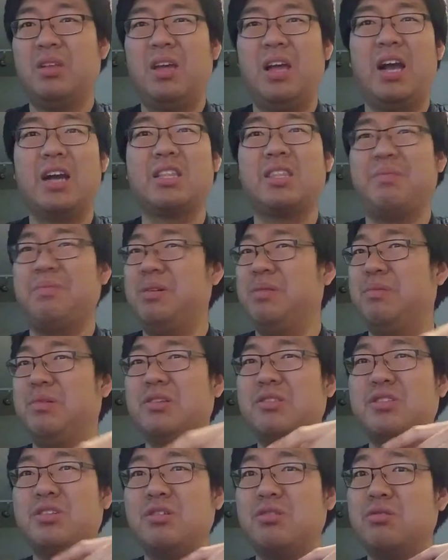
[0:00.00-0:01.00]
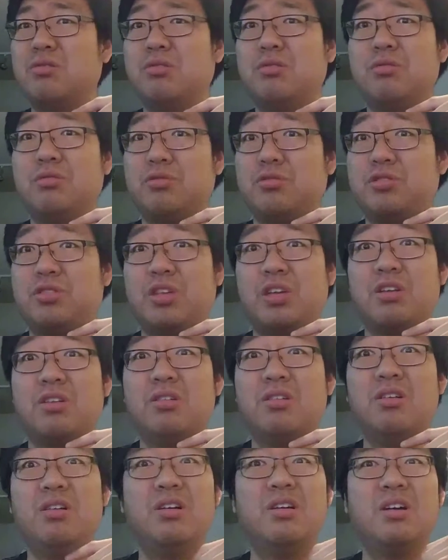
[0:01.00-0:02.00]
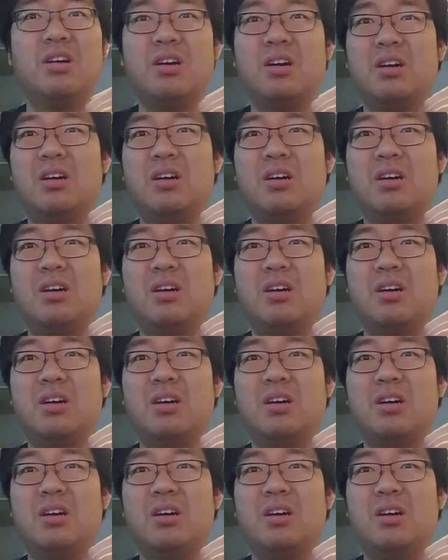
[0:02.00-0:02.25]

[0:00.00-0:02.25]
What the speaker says: activate multi-role, settle,